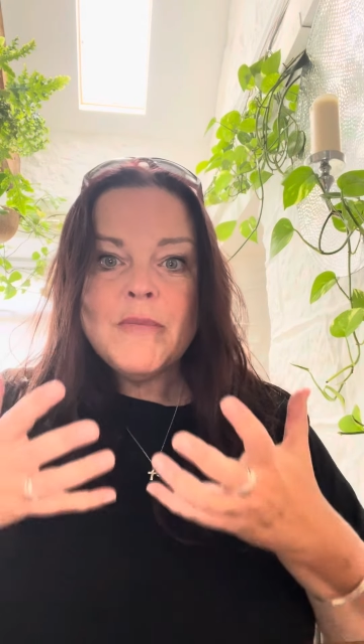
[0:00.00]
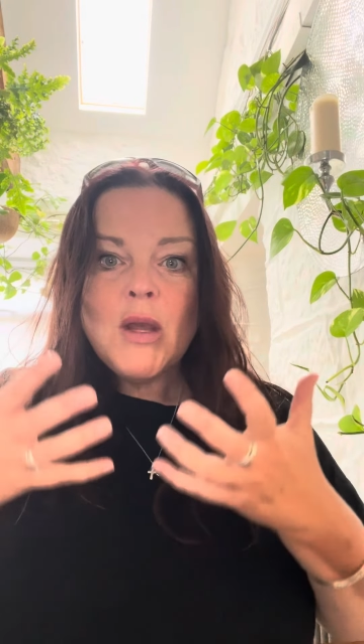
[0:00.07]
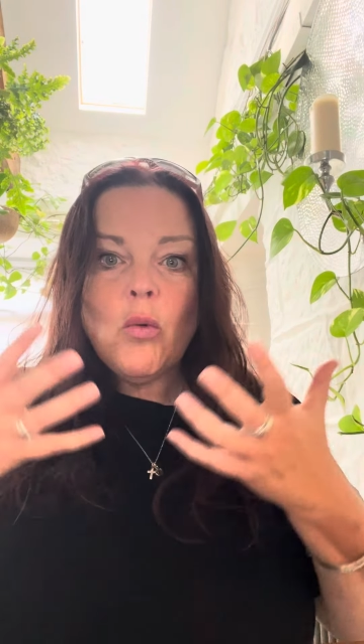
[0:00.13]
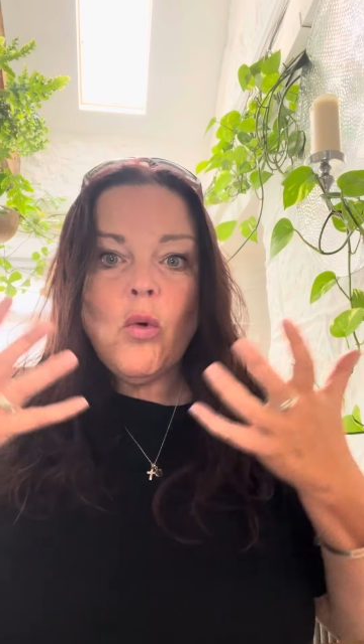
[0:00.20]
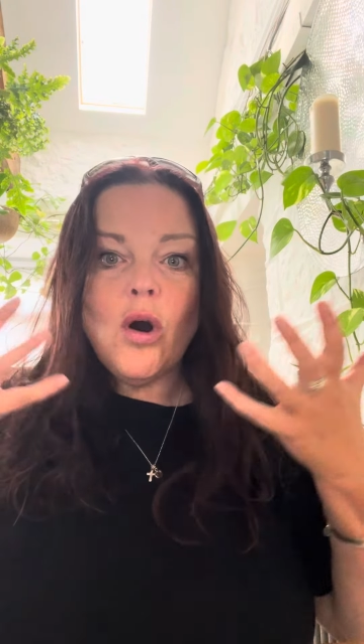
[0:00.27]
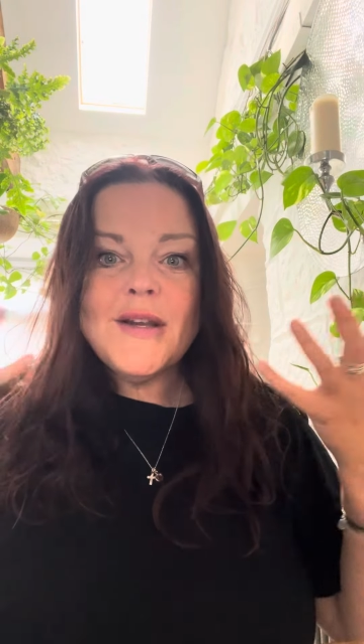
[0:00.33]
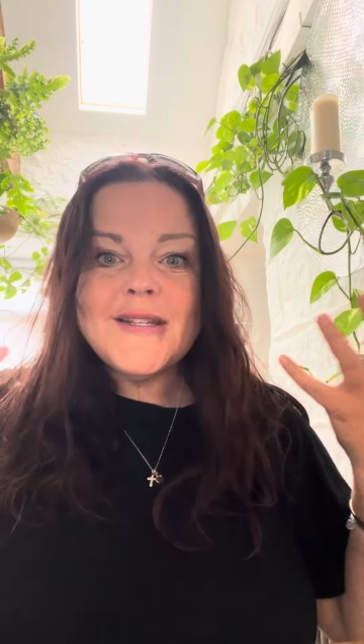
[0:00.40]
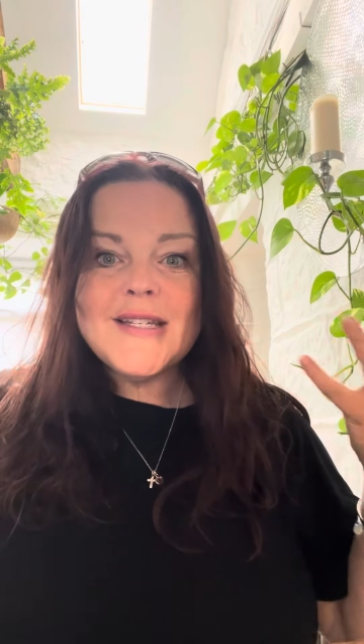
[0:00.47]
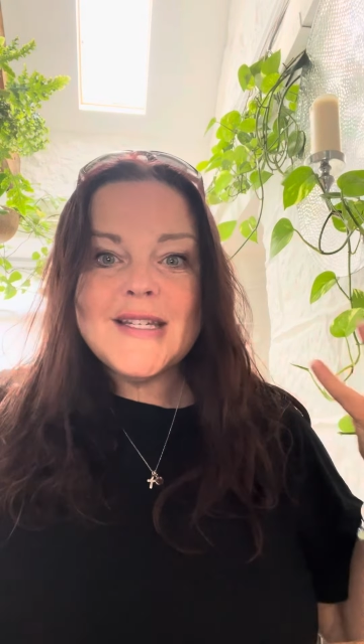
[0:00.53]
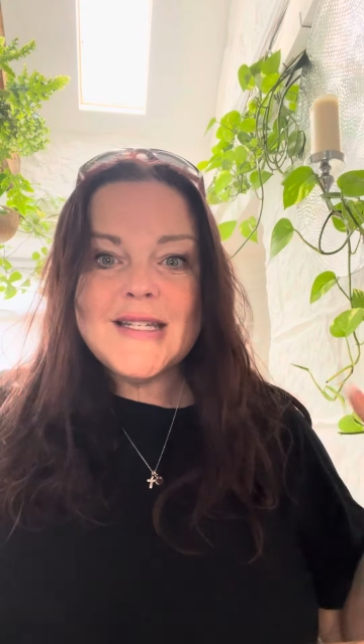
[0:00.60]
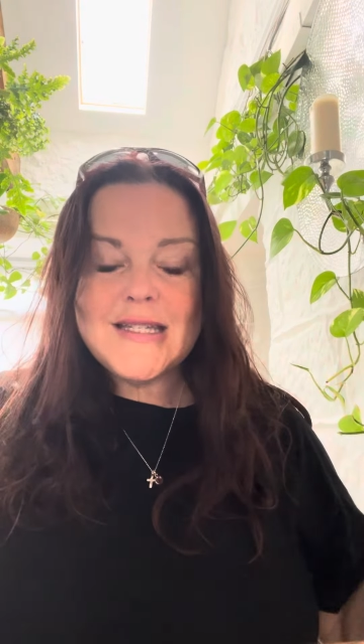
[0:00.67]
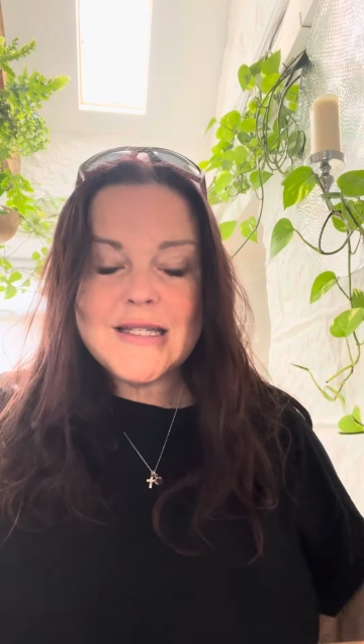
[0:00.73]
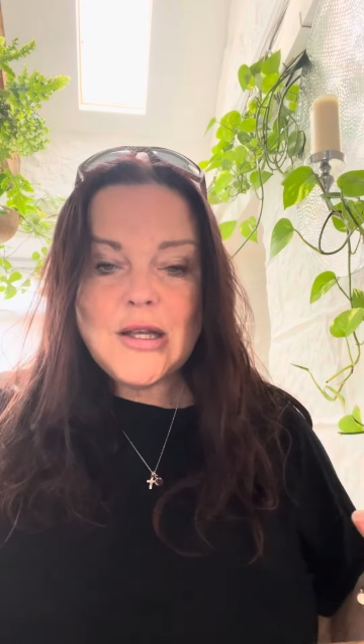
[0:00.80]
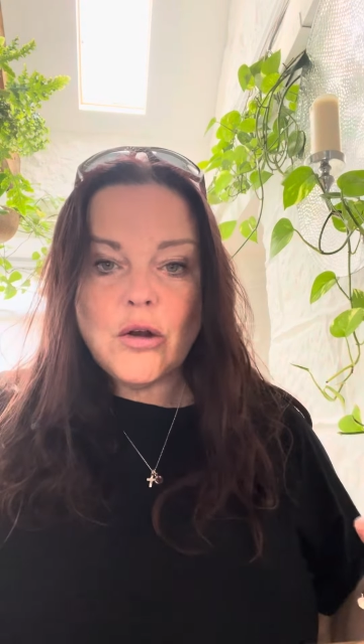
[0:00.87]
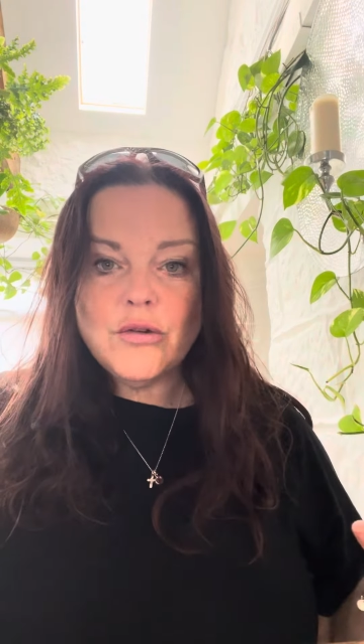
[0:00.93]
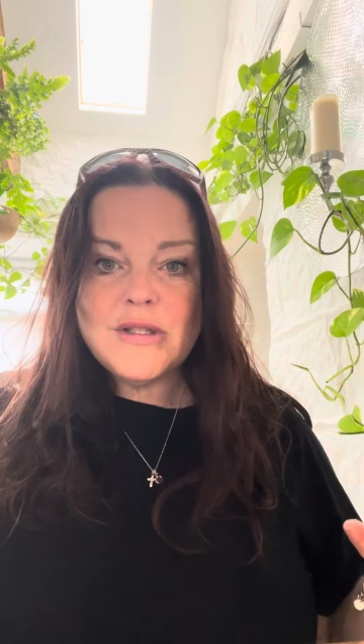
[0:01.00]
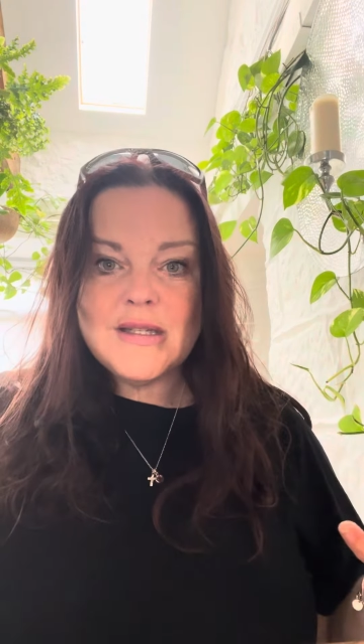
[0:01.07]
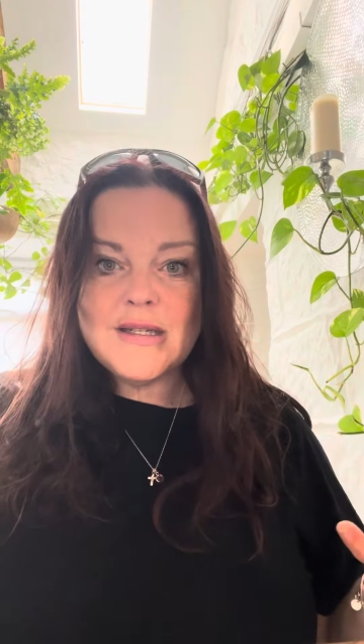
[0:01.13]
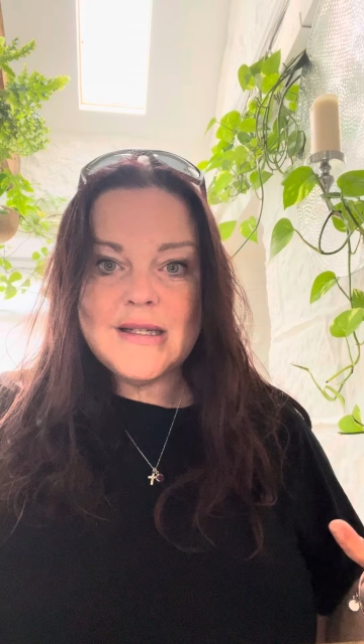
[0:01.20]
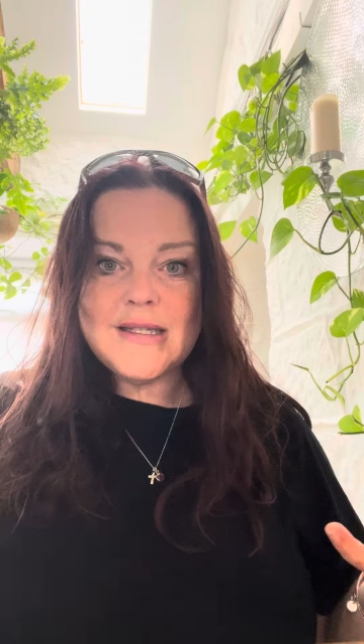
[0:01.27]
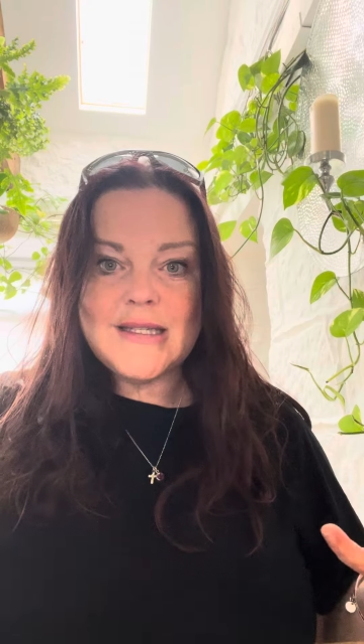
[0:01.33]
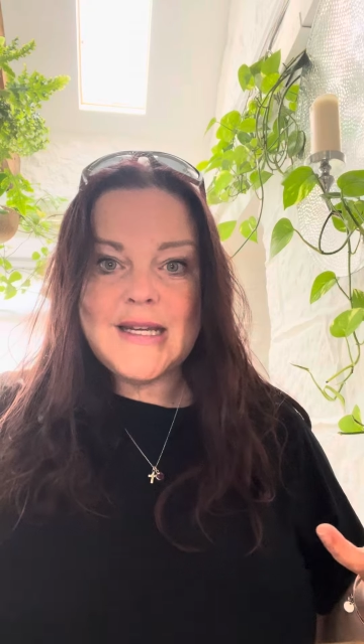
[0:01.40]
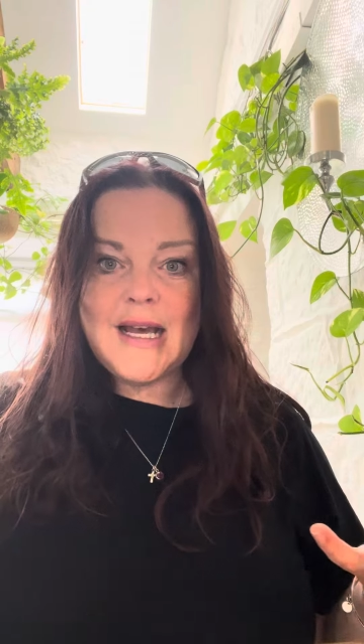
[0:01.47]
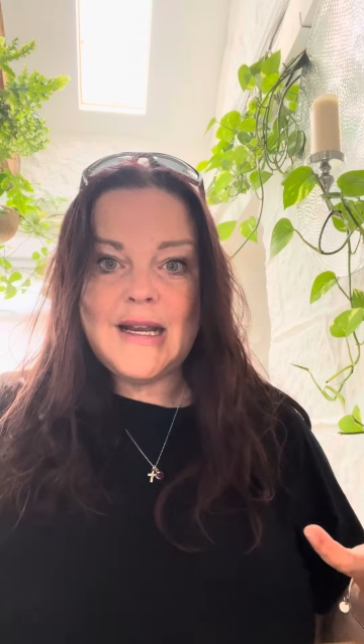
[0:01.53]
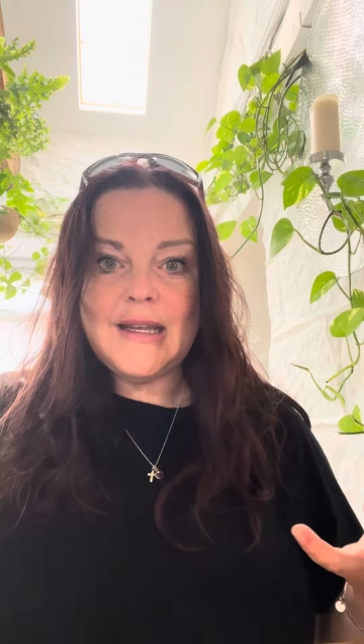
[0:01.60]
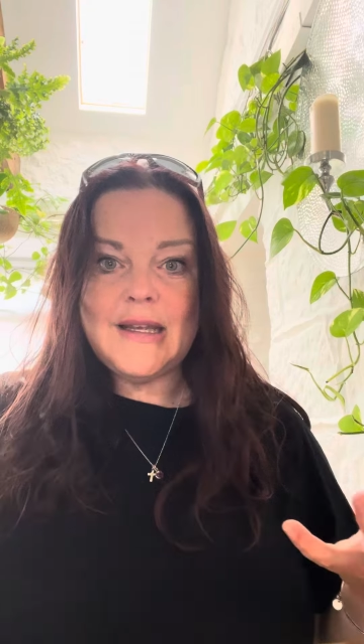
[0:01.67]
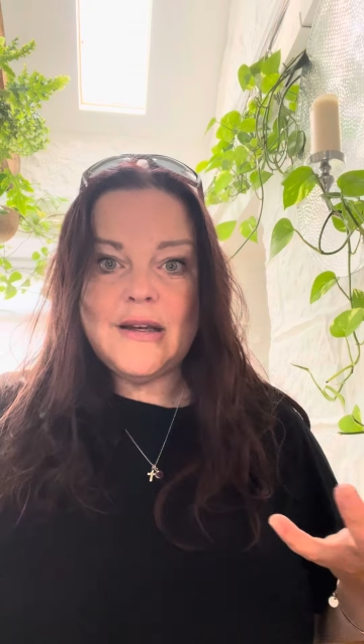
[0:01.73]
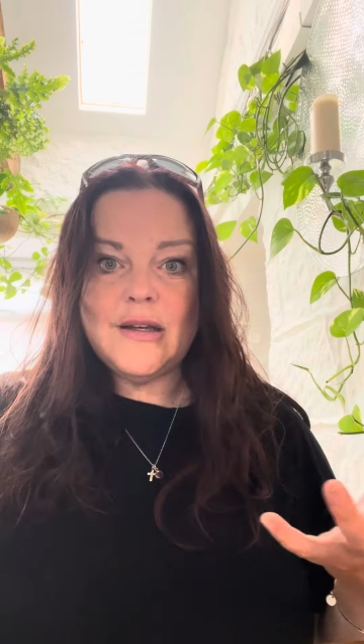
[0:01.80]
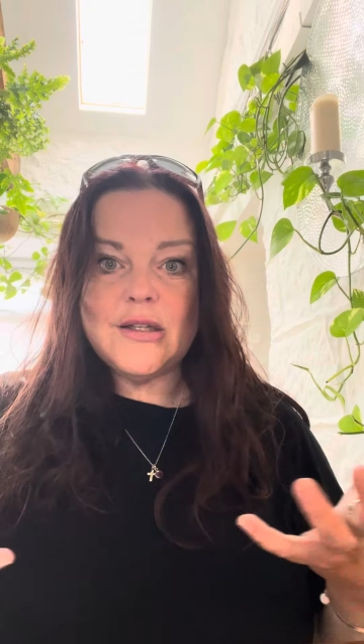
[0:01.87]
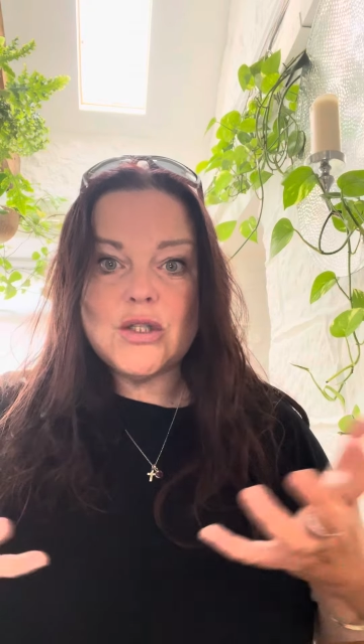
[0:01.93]
What is this solstice
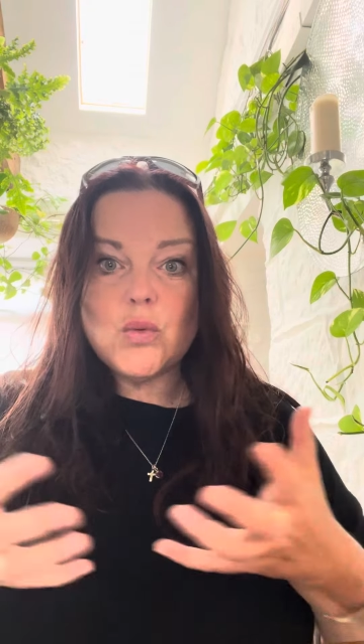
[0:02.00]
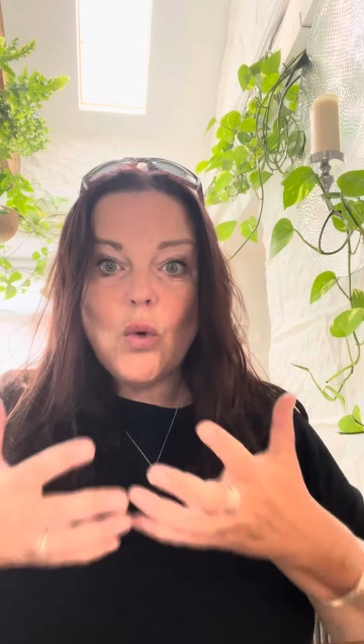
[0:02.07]
telling us?